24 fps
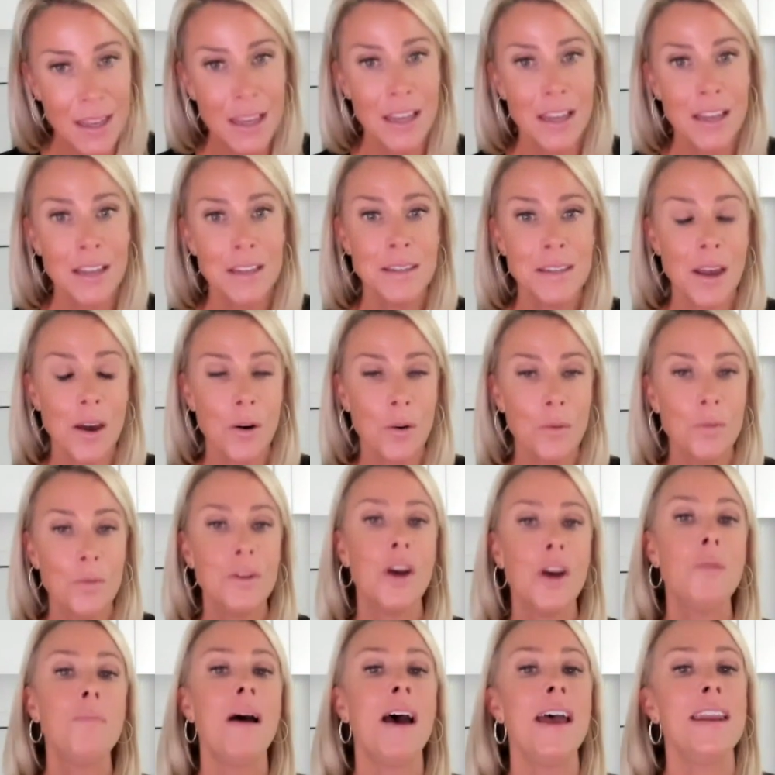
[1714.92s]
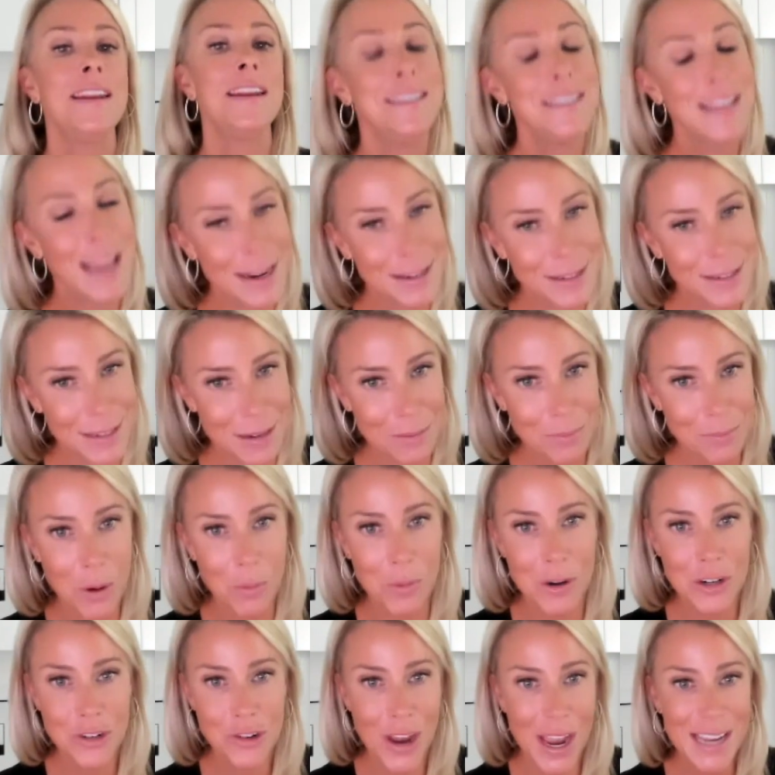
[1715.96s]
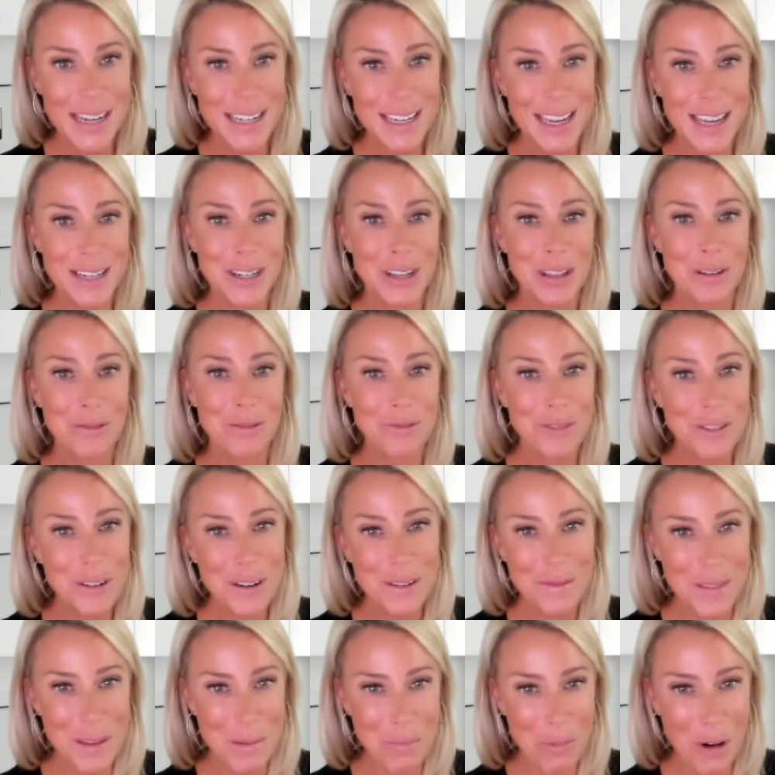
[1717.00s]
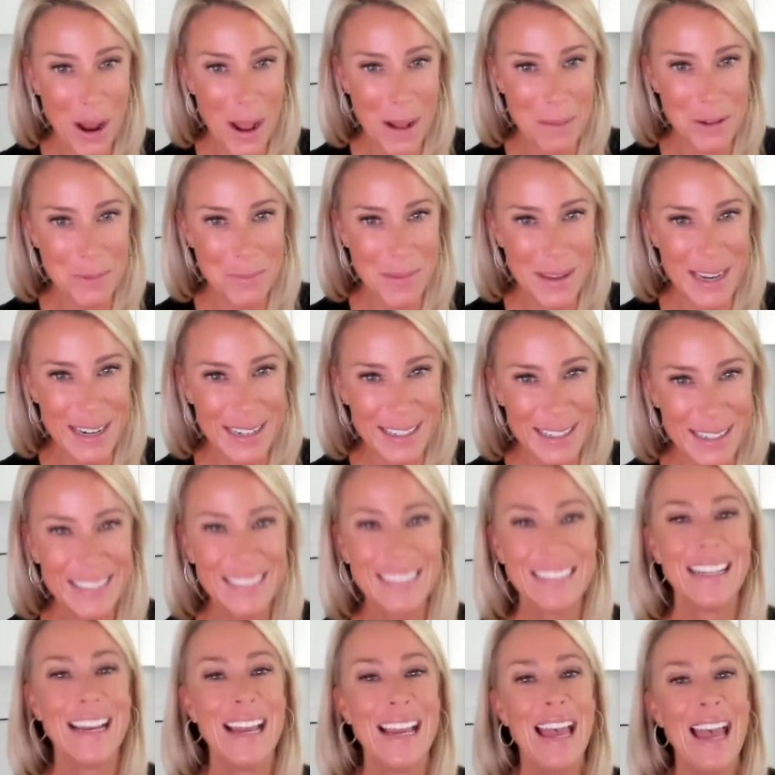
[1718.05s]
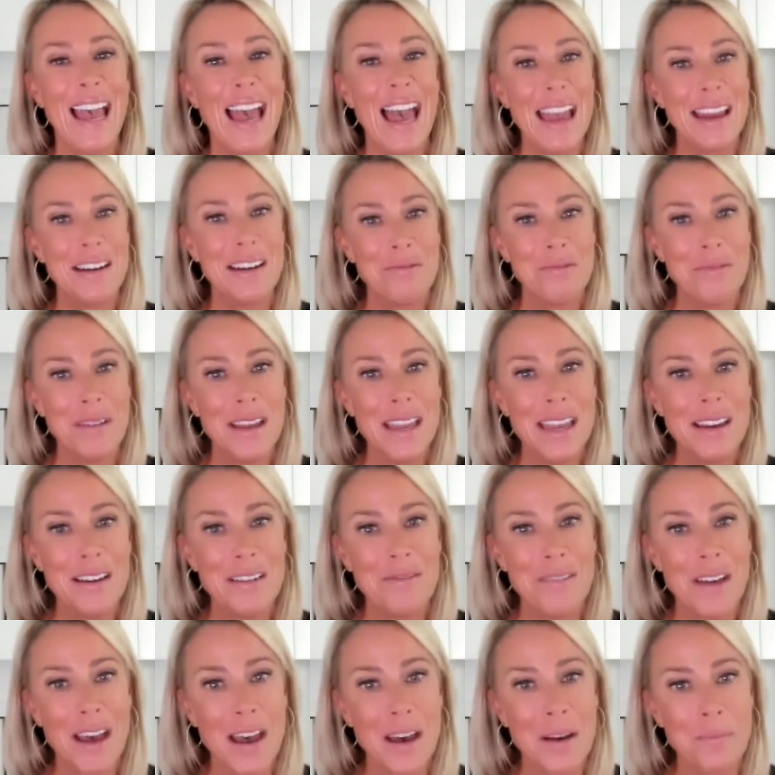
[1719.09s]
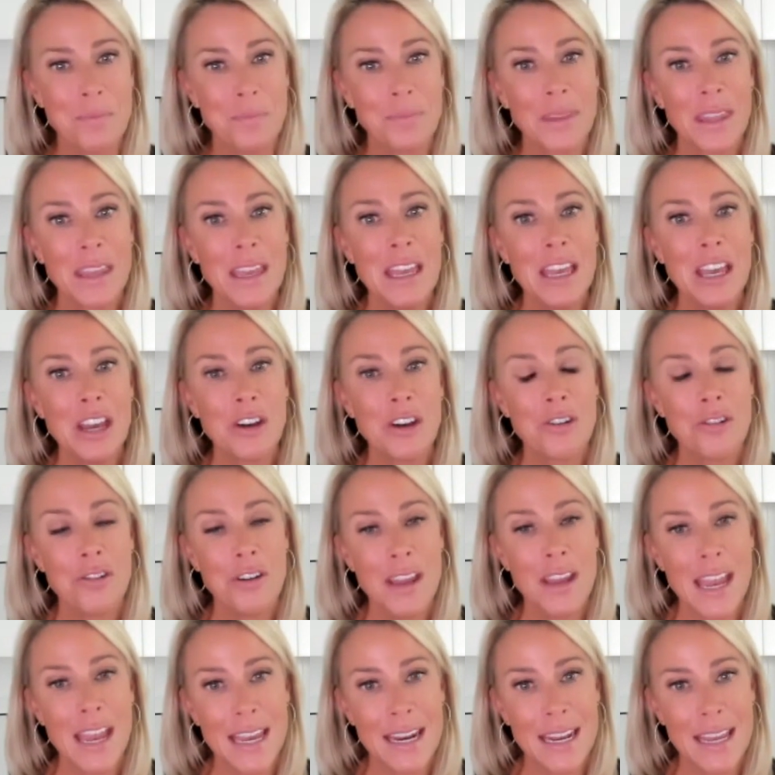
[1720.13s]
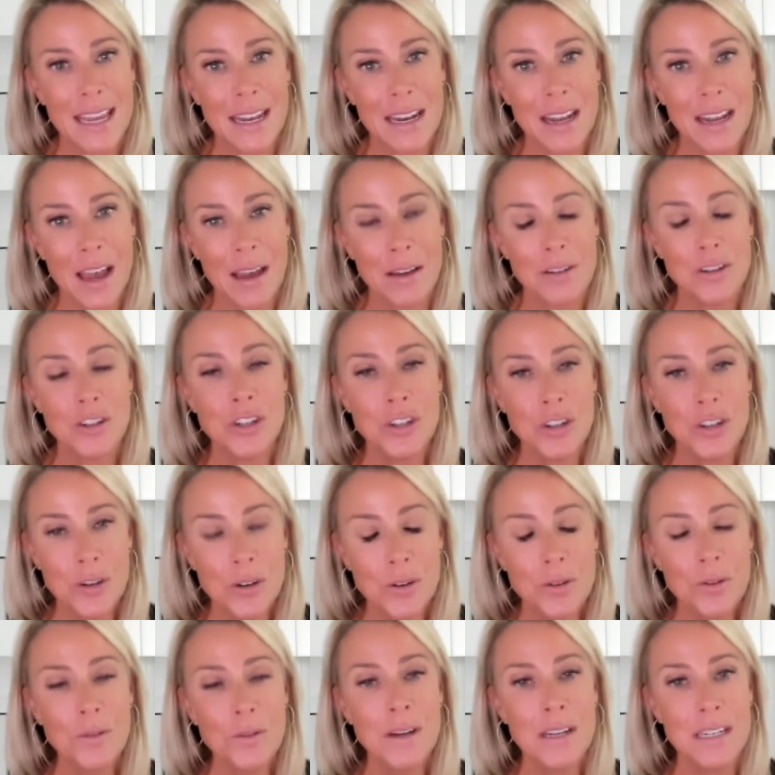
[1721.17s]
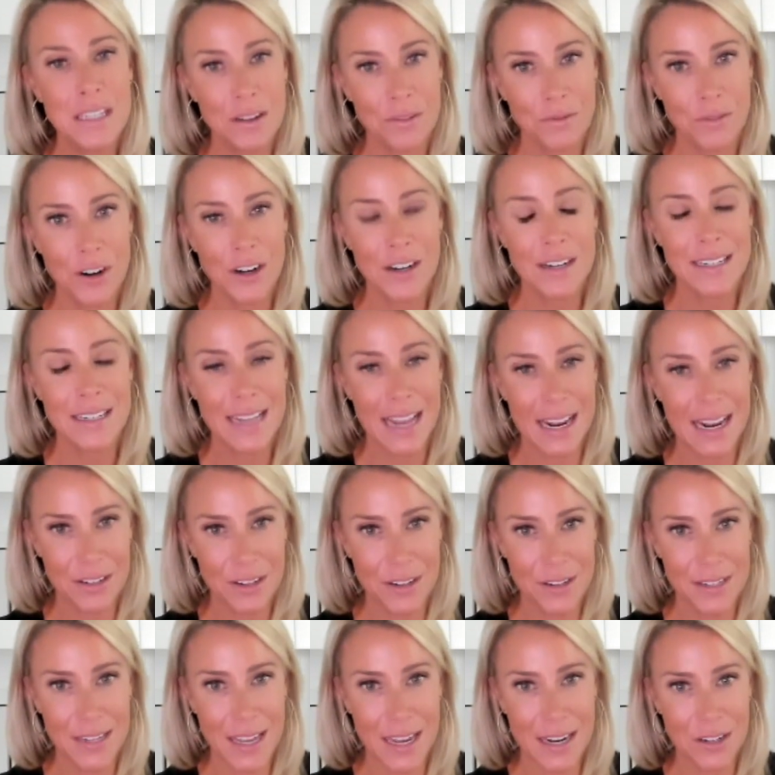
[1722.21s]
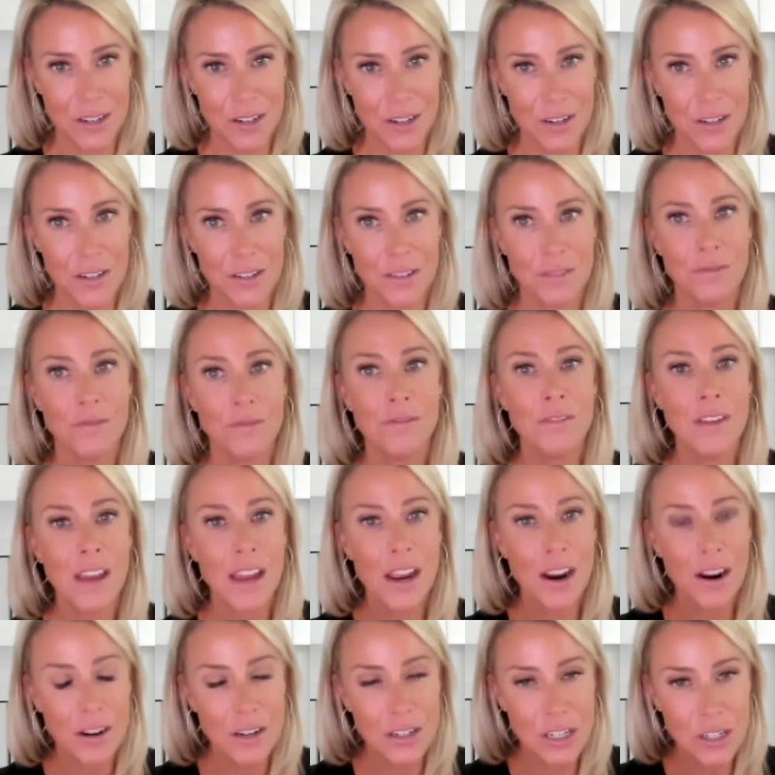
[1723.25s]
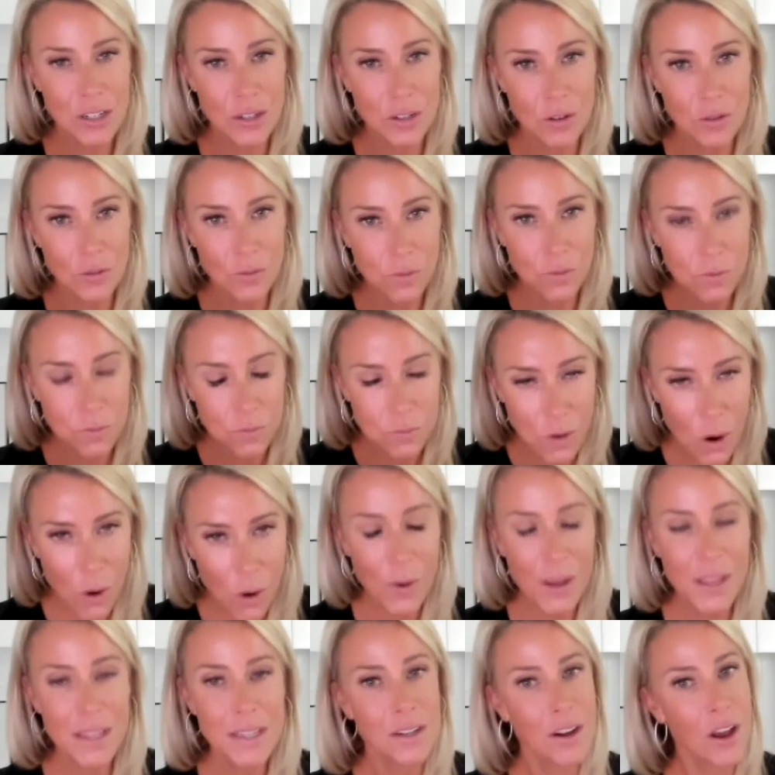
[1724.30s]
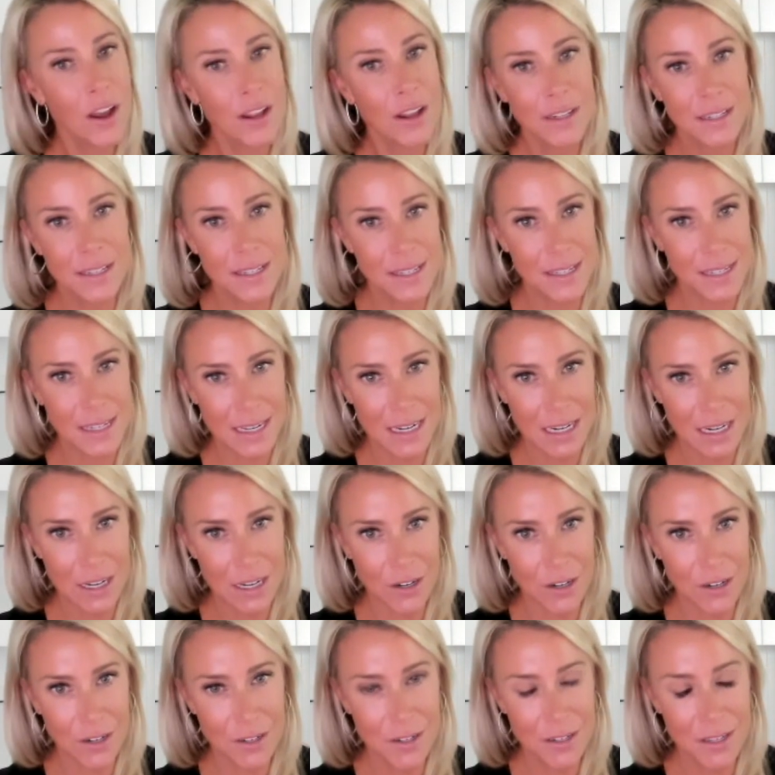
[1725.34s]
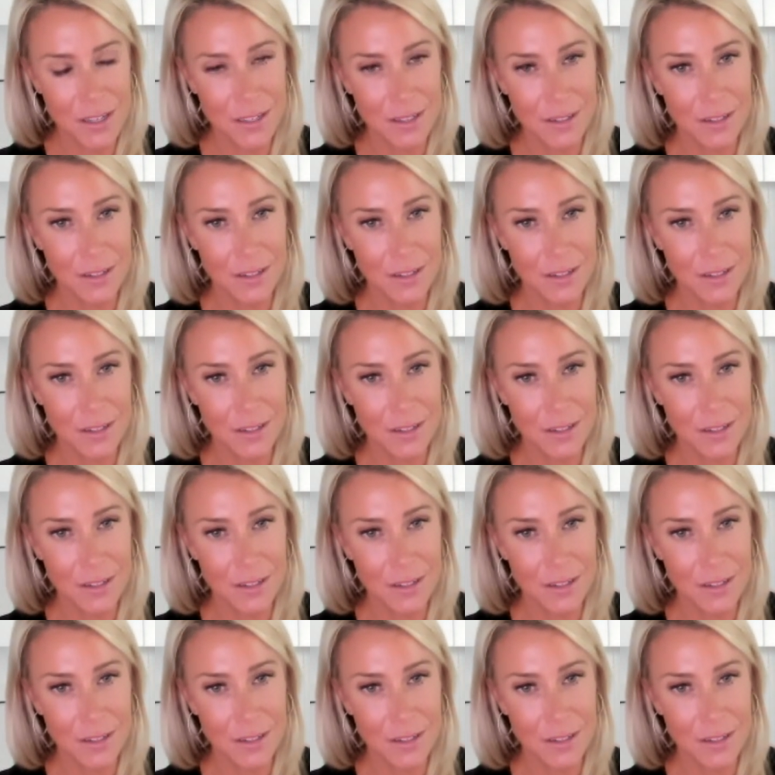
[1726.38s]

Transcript: So no pun intended, but we're trying to get to the root of the problem here, and we have um, created uh, two different dental centers, very just focused on seniors.